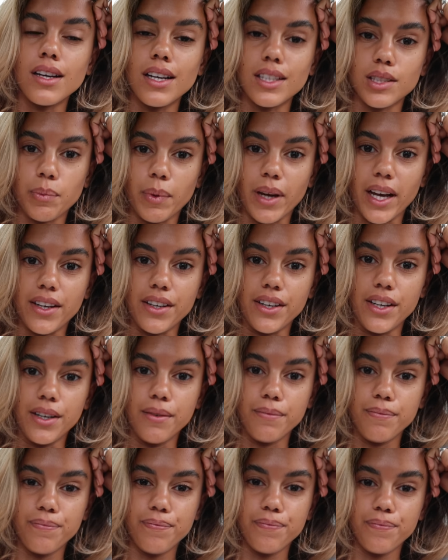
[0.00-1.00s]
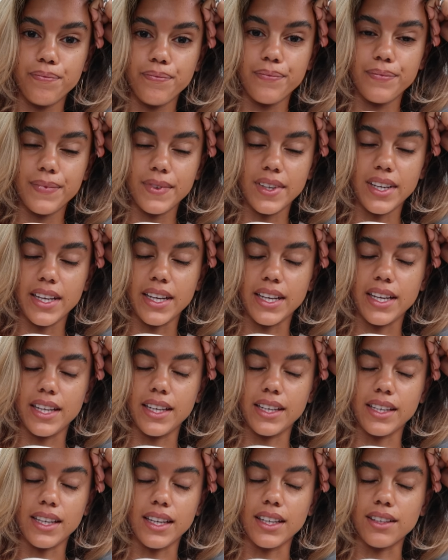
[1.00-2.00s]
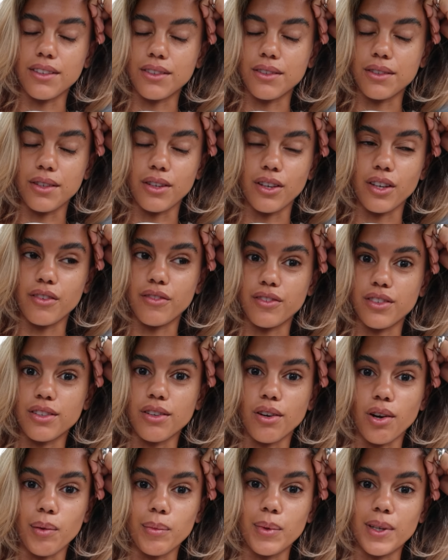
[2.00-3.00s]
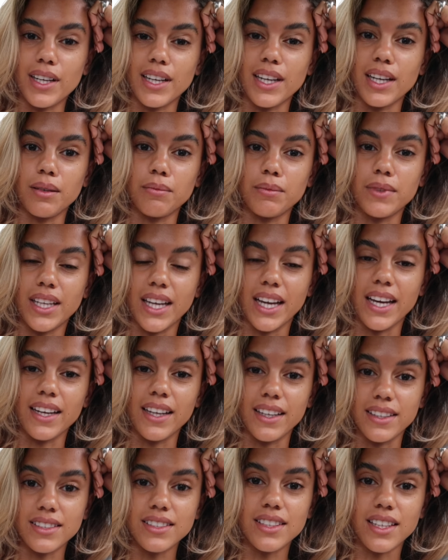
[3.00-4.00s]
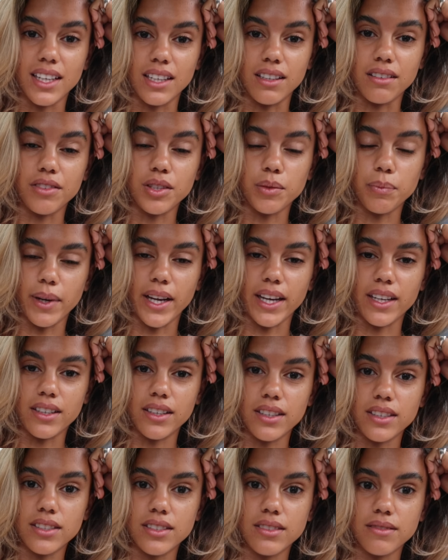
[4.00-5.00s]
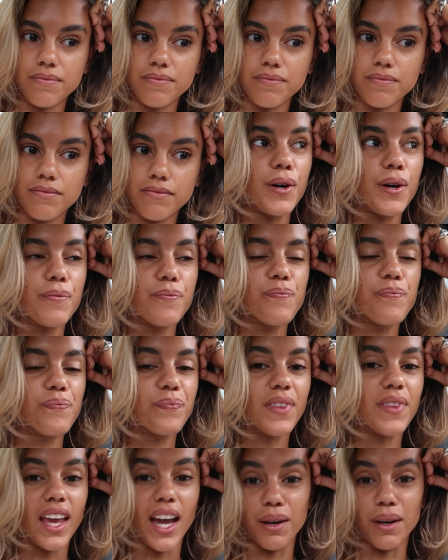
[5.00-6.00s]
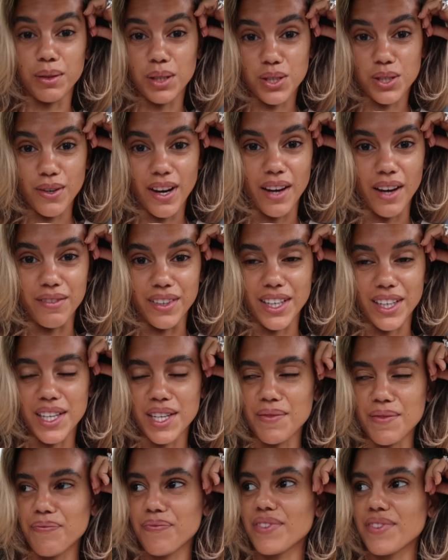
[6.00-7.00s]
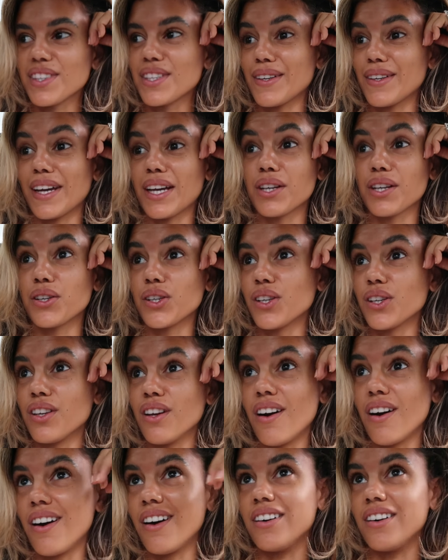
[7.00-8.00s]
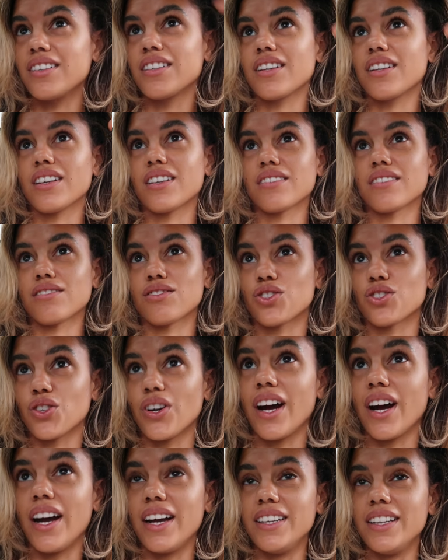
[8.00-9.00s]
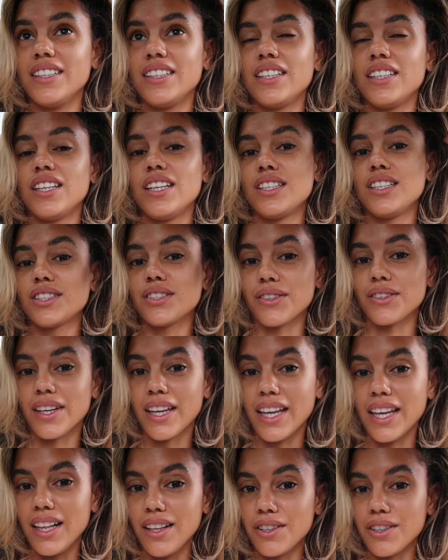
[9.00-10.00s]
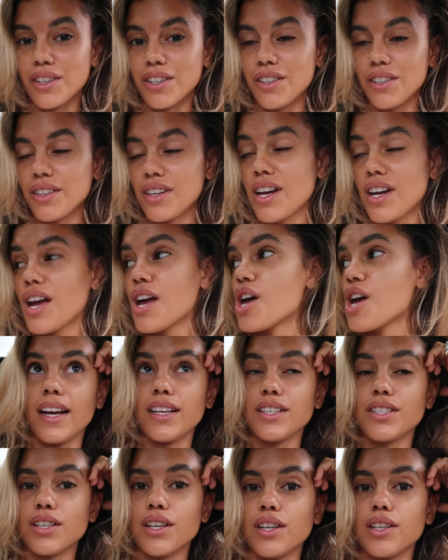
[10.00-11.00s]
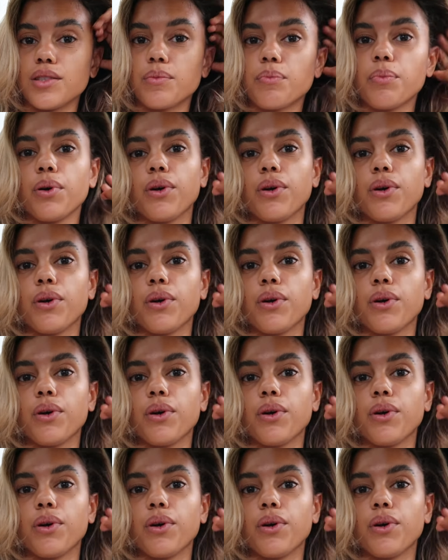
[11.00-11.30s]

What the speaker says: A spider. And I don't know if you know, but I'm dead as scared of spiders. I was driving, so I could not try to kill her. I just